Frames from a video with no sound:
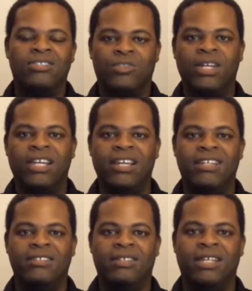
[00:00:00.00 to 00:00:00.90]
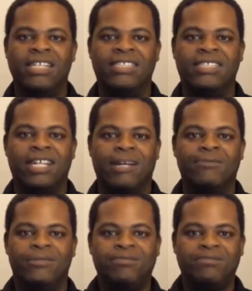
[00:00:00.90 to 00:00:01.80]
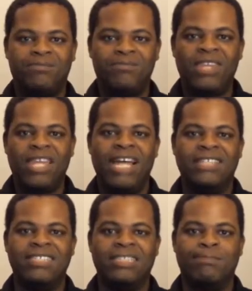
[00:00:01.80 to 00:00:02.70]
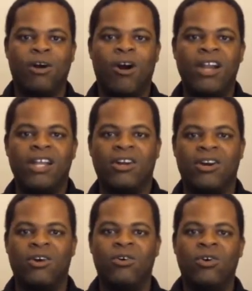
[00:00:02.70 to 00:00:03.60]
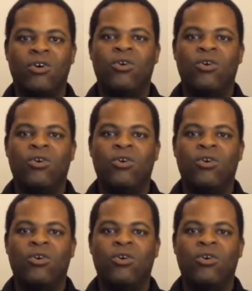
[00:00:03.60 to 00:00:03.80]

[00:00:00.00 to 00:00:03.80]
Tree is set up as this party girl